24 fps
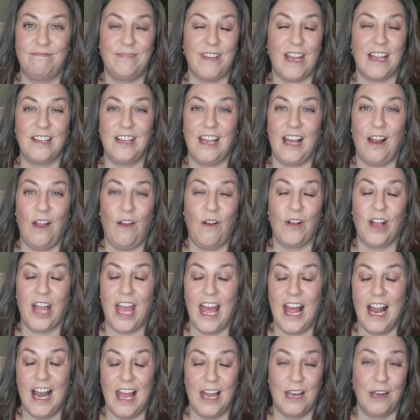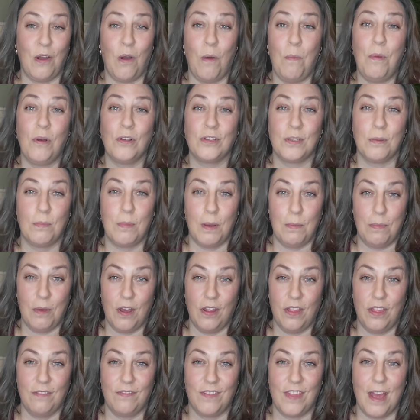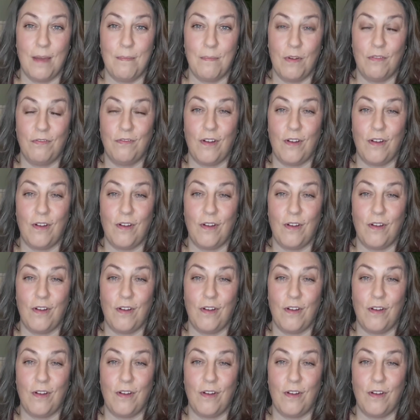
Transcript: Danielle or Caitlin, or possibly both of them,